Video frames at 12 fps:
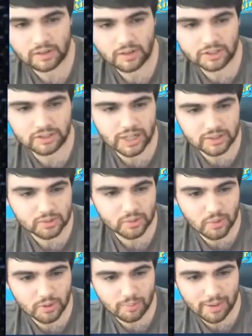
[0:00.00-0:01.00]
a Jets
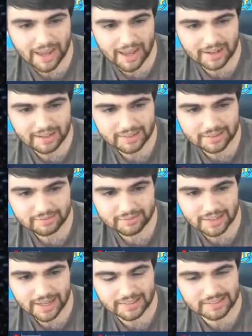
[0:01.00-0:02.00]
quarterback
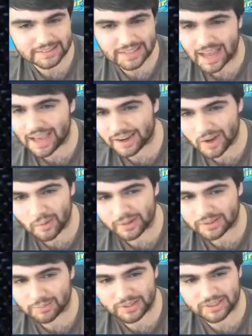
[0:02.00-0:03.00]
that is not
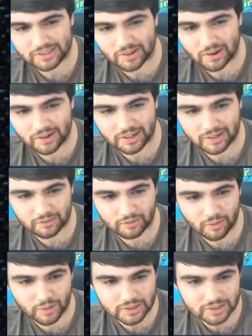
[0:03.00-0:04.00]
going to be starting,
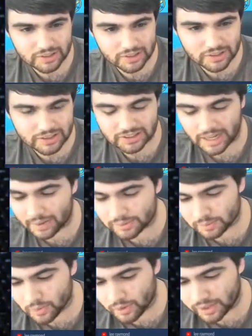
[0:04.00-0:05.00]
unfortunately.
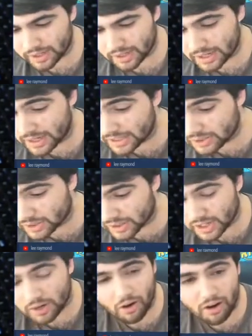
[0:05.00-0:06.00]
James Morgan. Again, nice
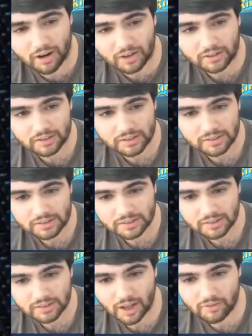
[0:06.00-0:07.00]
looking card.
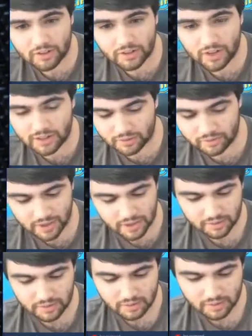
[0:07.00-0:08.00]
Love the look of it.